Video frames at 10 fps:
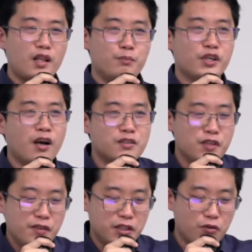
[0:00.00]
Because
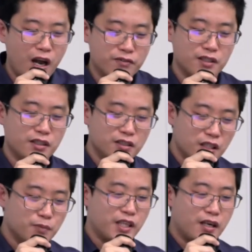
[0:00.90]
when we derive the
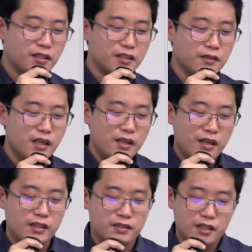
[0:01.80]
learning objective
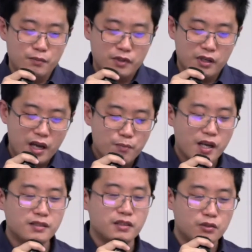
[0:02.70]
as some
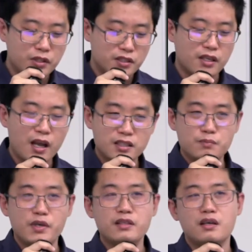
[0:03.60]
unbiased risk
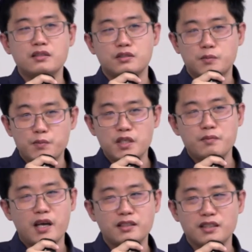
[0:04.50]
estimators to be
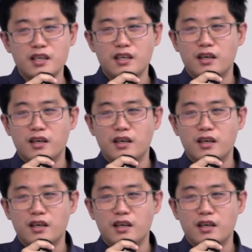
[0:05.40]
minimized,